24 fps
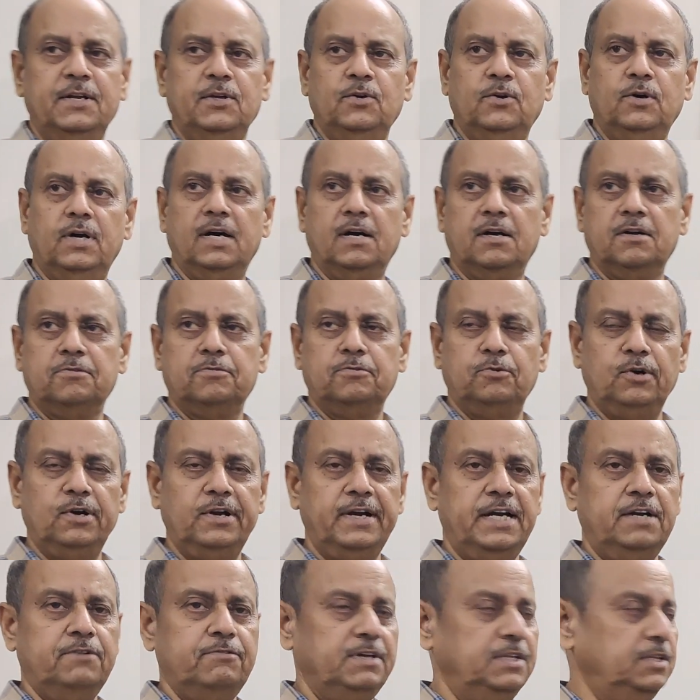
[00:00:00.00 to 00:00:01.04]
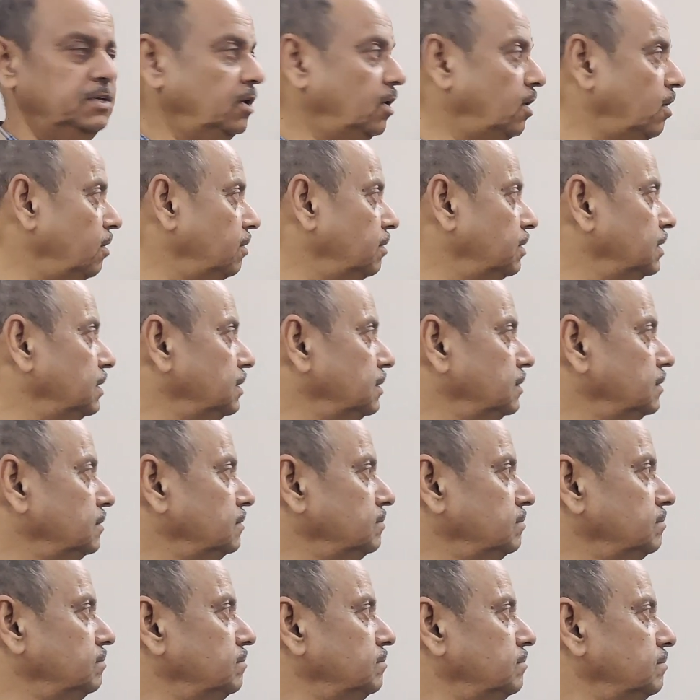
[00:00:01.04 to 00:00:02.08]
you are fluent with your
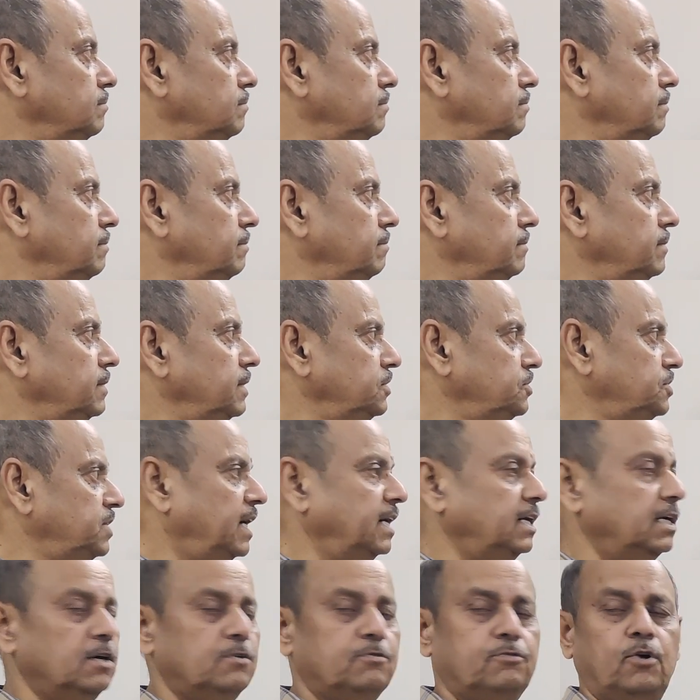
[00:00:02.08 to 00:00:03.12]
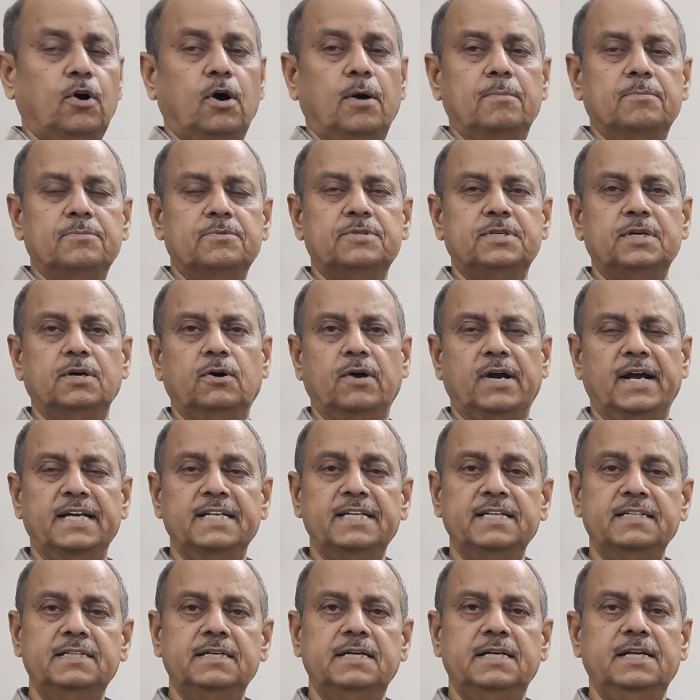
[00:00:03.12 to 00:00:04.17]
standard forms or
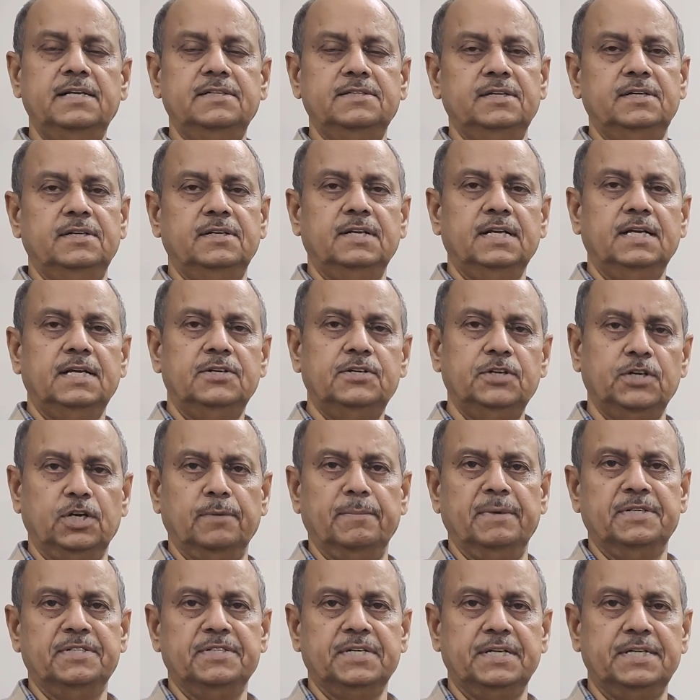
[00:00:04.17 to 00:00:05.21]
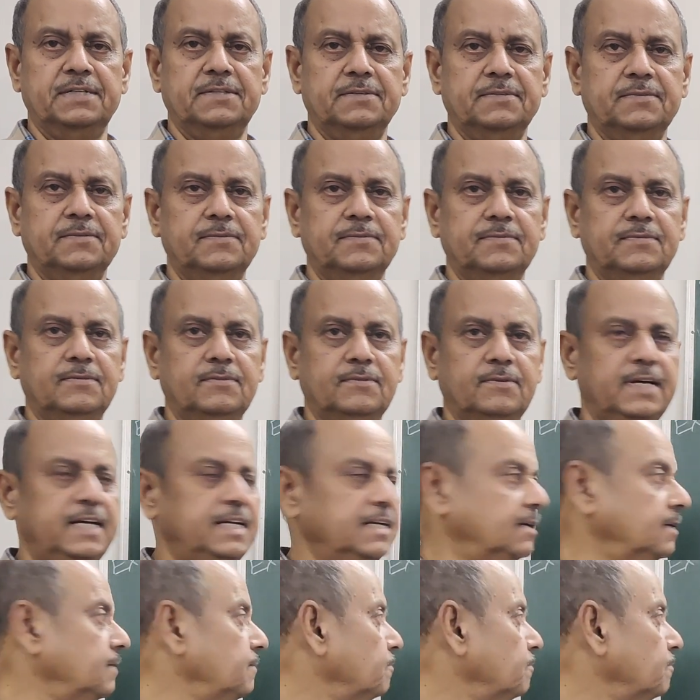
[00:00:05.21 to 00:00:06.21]
identities in trigonometry, right?